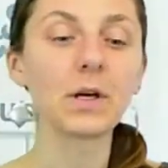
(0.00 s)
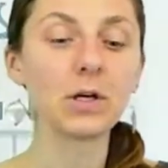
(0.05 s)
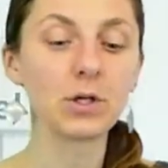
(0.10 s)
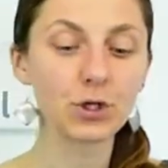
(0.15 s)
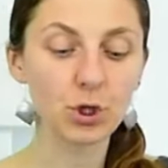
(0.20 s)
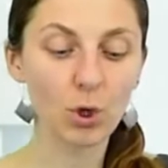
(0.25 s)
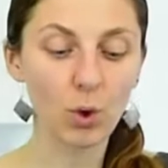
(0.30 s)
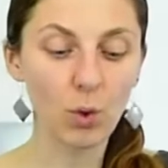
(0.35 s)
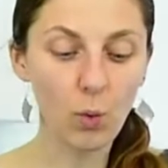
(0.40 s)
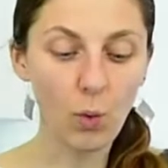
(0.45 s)

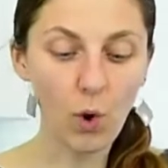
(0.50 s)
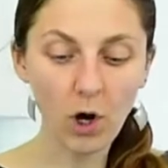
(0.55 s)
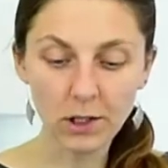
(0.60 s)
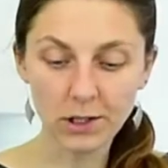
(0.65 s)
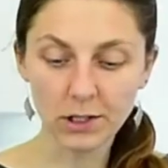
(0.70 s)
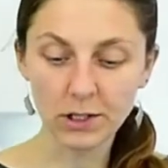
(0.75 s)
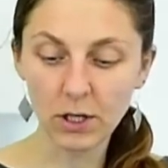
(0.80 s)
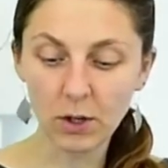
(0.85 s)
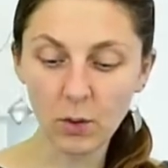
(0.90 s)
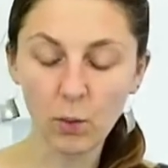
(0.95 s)
So
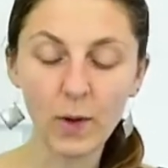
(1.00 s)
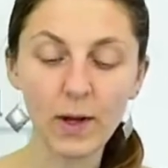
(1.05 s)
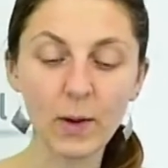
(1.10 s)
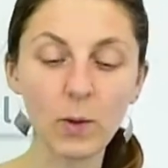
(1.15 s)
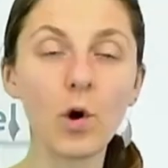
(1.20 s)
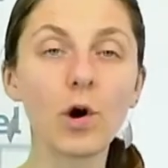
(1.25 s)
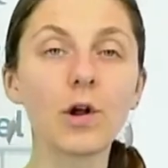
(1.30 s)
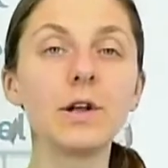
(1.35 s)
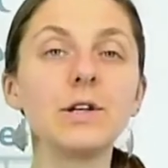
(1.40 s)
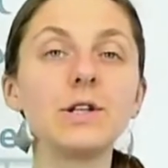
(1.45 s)
what we
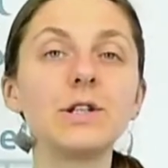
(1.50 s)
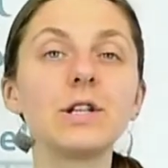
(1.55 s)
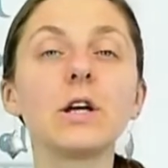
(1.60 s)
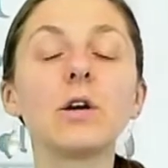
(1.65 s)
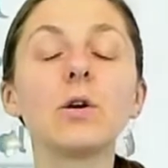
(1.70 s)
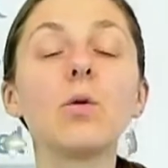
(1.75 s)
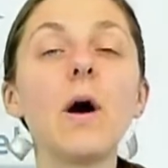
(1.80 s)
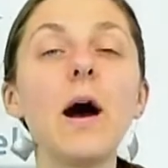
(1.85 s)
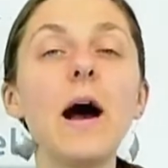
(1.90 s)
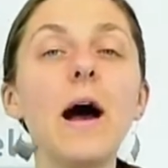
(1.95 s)
want to
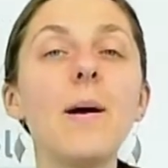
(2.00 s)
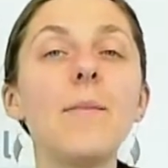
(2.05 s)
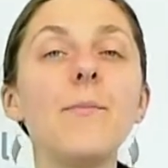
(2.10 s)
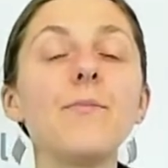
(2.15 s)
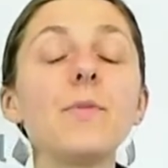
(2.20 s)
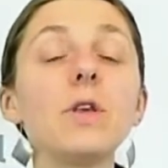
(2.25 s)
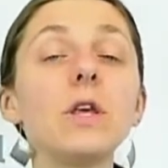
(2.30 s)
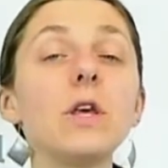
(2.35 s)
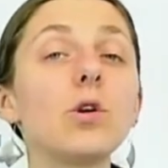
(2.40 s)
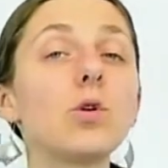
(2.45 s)
do,
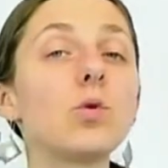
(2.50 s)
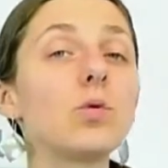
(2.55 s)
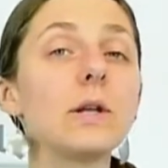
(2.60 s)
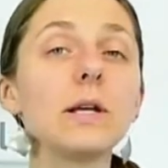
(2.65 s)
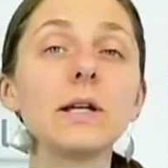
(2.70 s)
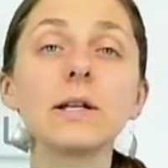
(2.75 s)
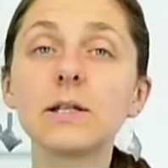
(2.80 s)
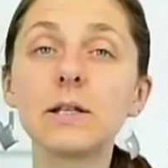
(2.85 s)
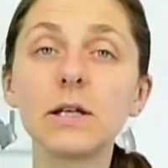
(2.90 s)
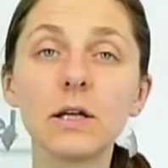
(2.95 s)
you don't
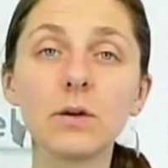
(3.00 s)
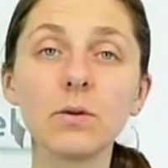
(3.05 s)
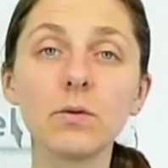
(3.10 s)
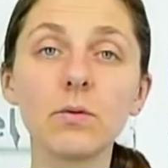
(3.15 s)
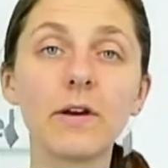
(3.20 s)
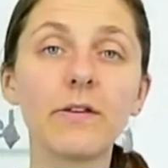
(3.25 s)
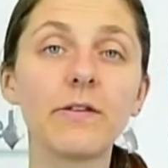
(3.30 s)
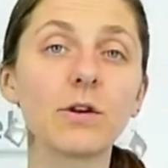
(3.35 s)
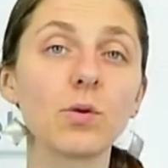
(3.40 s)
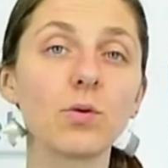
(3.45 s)
need to,
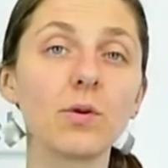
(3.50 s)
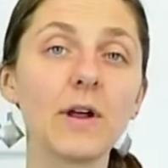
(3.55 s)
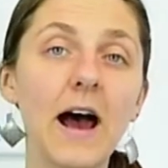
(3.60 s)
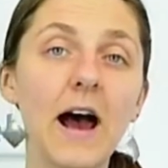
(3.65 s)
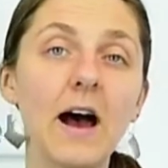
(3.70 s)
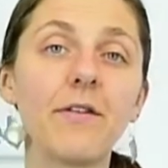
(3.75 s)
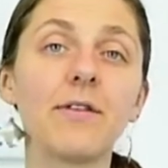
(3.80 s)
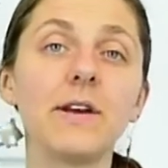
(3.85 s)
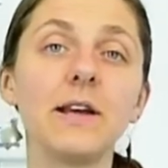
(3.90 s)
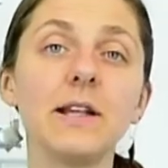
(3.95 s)
if you don't
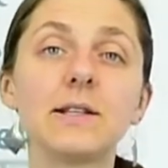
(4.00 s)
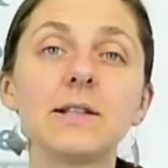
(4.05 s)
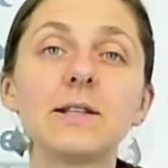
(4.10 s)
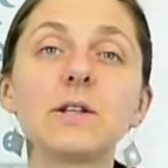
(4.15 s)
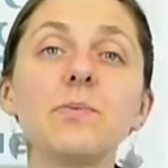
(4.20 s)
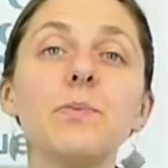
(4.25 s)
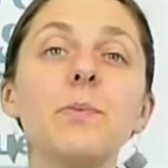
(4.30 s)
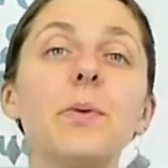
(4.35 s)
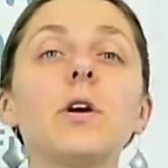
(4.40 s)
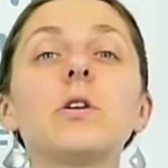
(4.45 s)
have
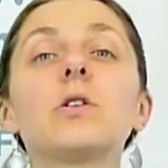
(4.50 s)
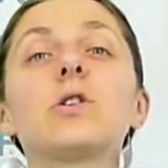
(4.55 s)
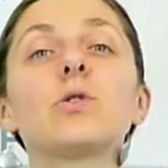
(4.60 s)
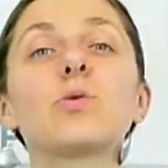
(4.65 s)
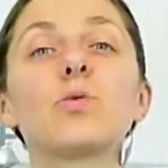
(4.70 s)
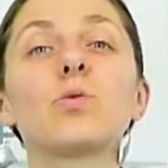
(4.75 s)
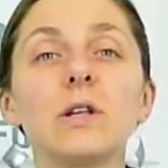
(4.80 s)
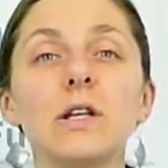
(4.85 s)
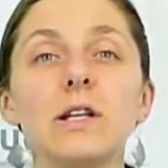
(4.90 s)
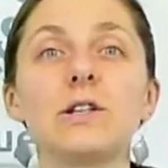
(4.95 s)
Instant Pot, you
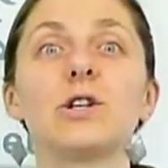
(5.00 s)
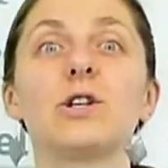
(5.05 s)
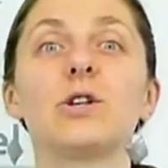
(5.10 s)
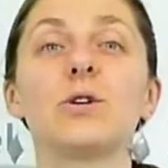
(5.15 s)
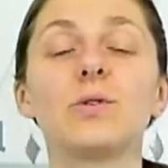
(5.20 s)
don't need to